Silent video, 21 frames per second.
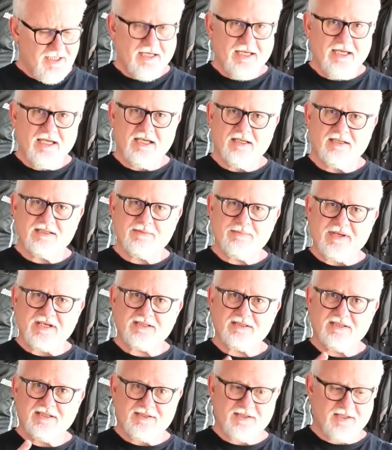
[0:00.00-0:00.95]

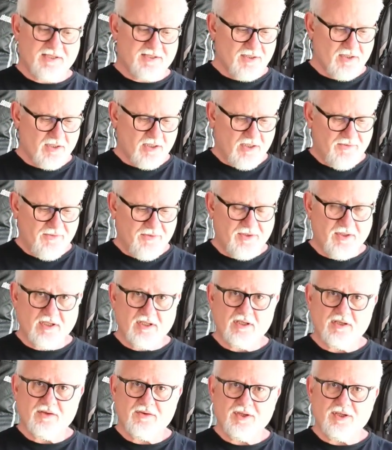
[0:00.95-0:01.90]
especially since I got
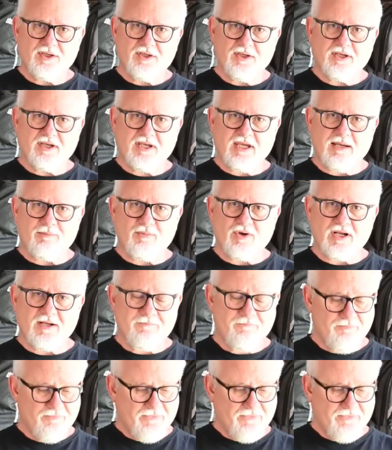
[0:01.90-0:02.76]
the new camera.